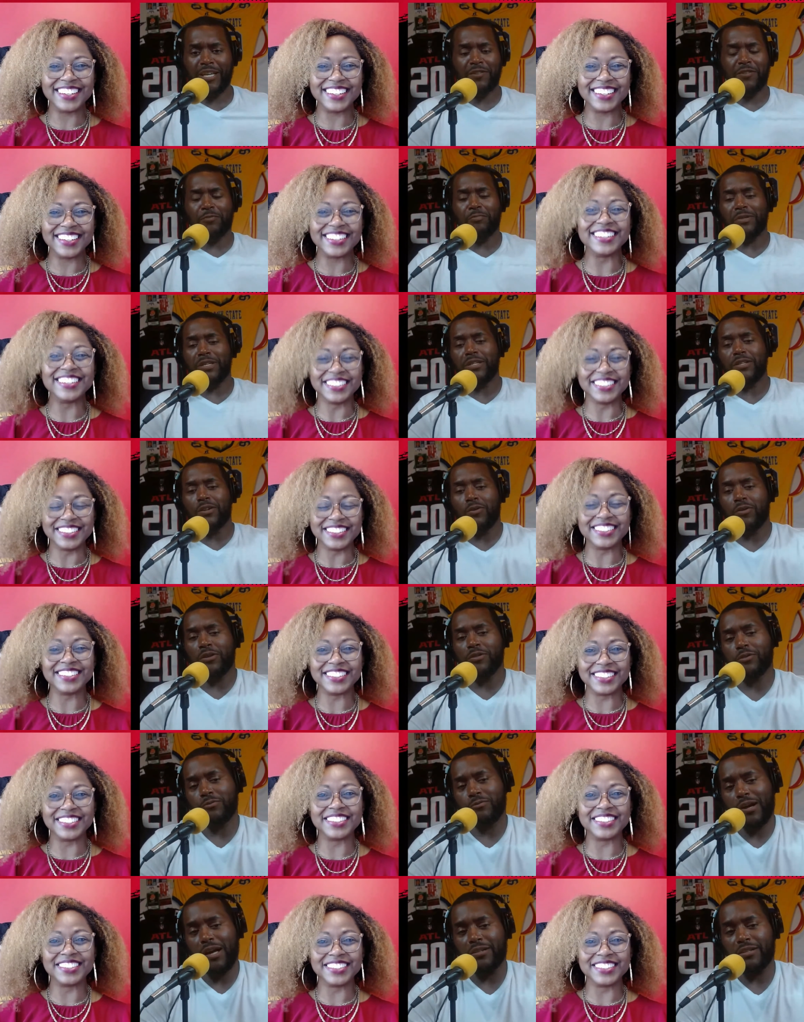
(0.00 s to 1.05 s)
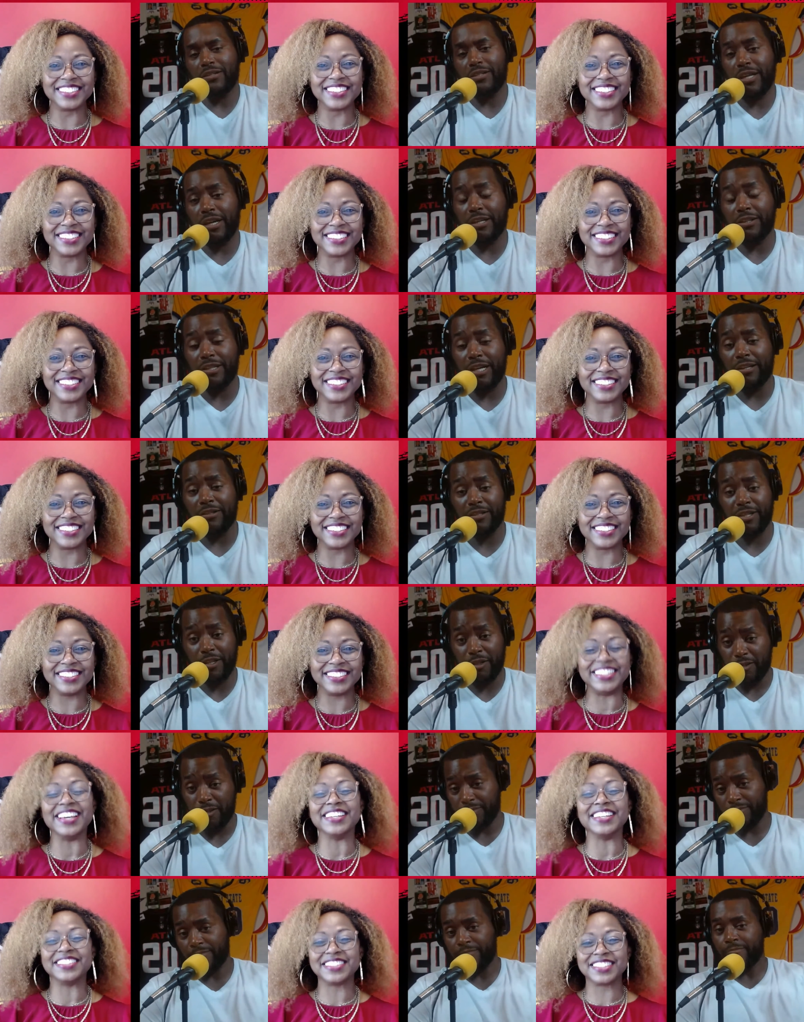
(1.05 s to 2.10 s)
Speaker 1: keeps me going throughout the day. Now, T,
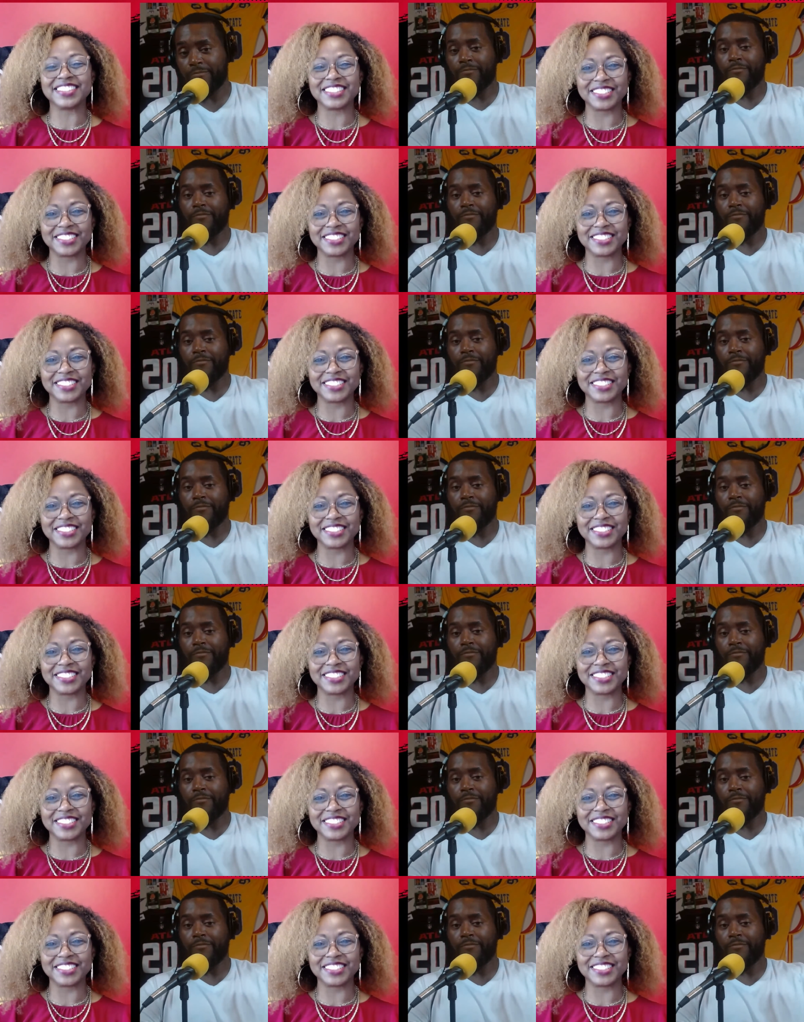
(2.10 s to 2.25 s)
yeah.